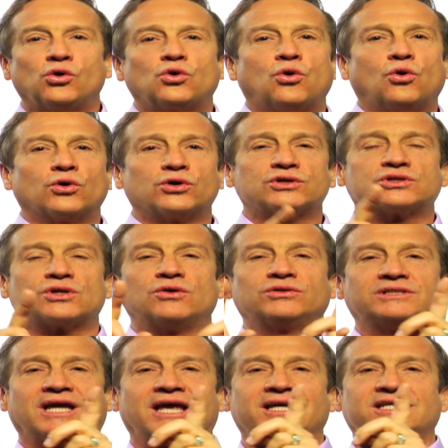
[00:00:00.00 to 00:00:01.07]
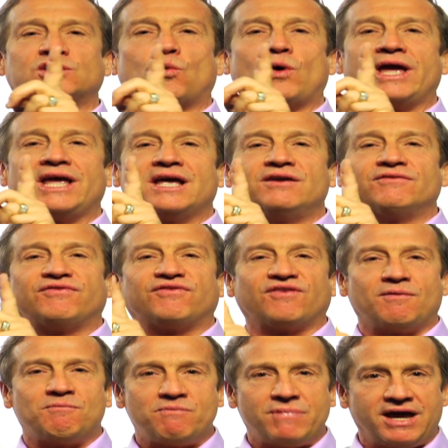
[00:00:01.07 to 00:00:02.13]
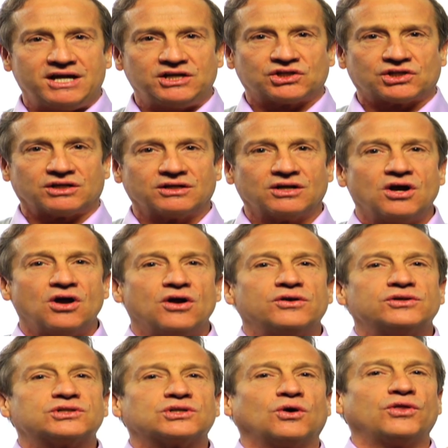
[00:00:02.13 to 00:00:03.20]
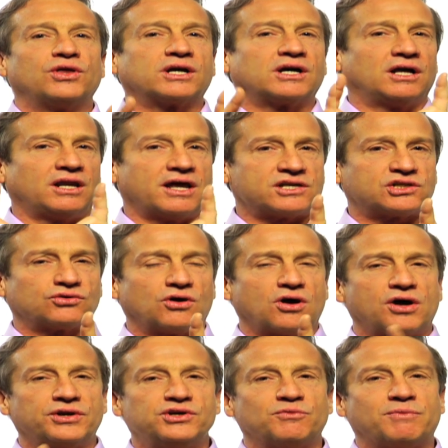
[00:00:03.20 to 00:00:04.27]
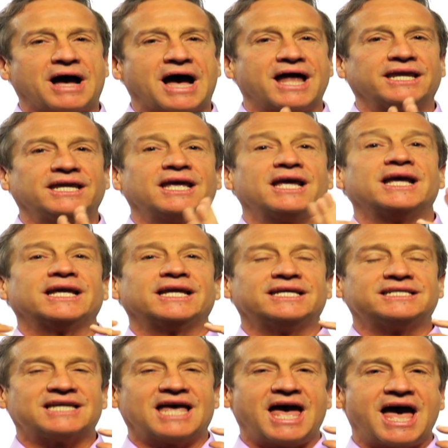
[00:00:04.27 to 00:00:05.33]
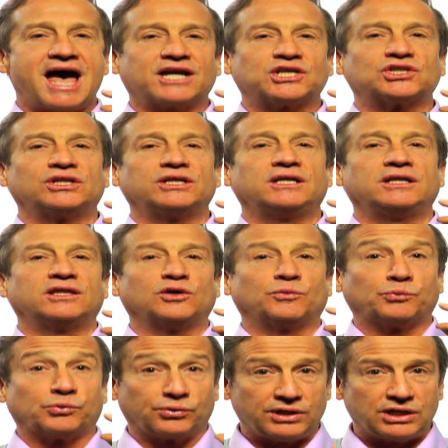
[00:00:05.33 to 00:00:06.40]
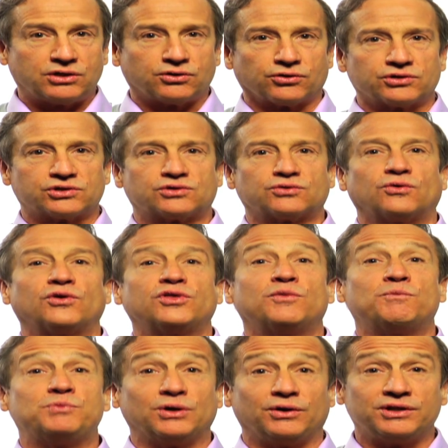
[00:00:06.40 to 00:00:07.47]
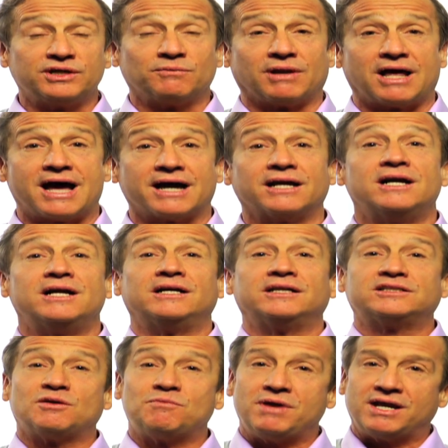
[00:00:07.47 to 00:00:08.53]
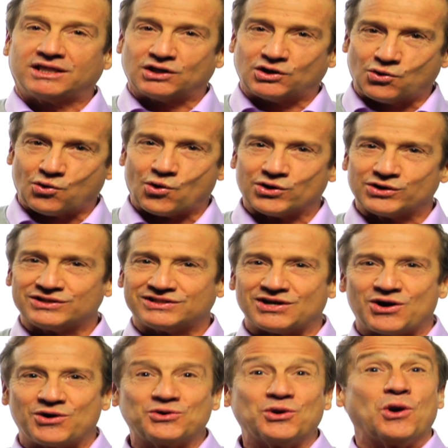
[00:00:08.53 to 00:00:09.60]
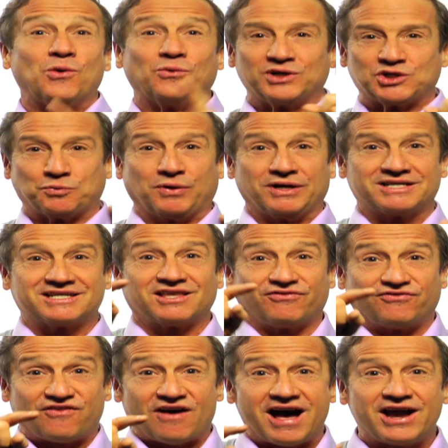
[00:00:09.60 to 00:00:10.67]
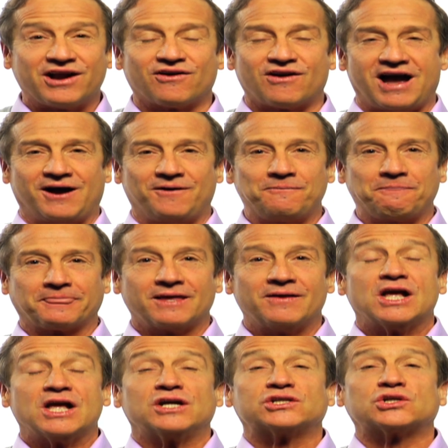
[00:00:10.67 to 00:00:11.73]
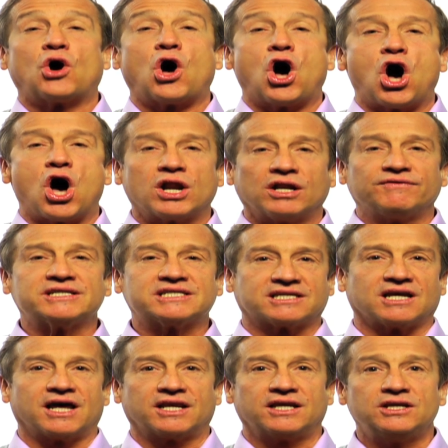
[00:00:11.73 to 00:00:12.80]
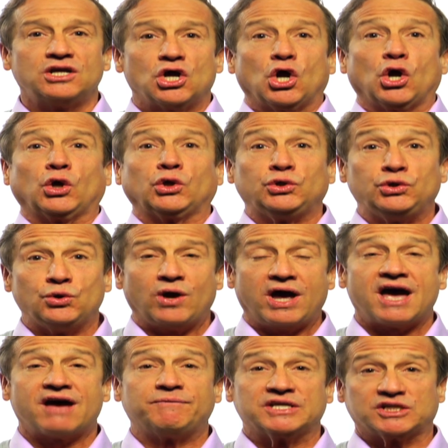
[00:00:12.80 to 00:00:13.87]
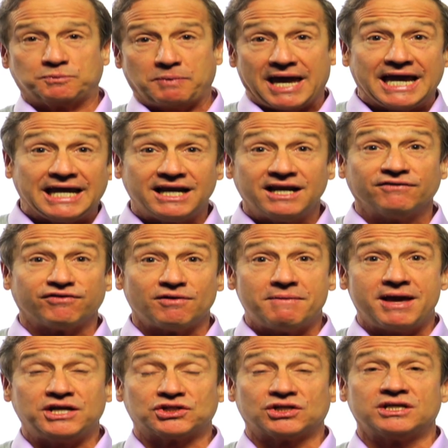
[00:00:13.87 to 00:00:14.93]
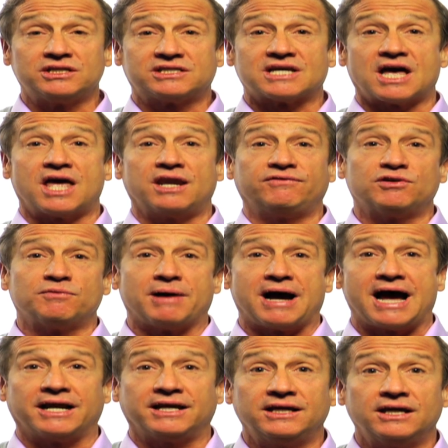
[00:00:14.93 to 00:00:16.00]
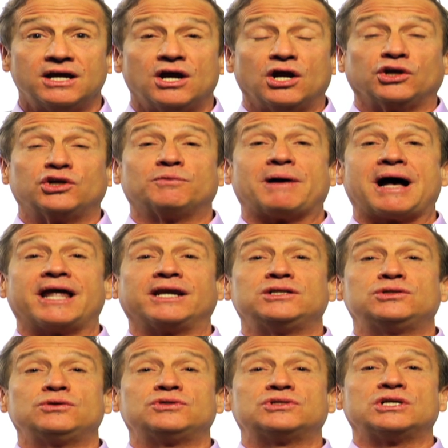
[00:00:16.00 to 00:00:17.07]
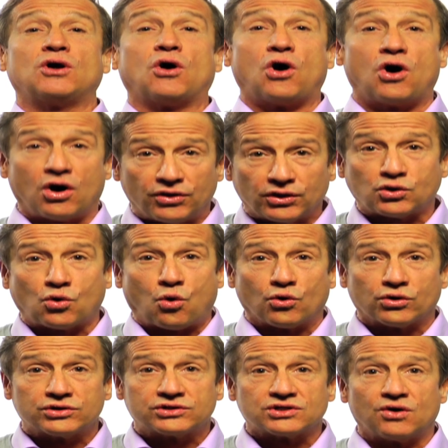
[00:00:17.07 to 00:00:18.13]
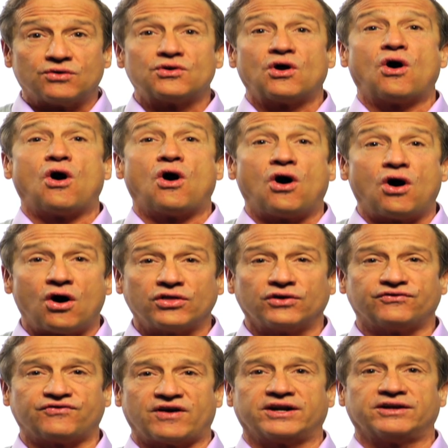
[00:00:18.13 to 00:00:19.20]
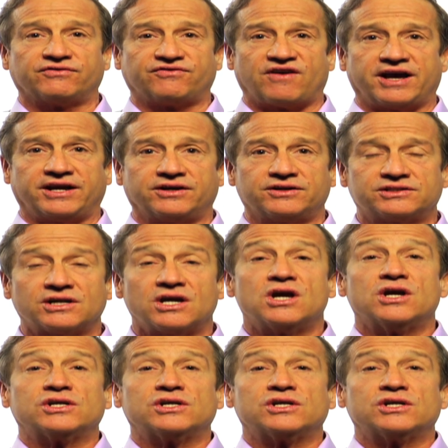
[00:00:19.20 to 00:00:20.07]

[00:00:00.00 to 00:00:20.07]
Cortisone takes away inflammation. So the cholesterol in your body is actually the precursor or the building block to make the cortisone, which puts the fire out. So all of a sudden, you have this pain and inflammation inside of your body. Your body's using all the cortisone, all the firefighters.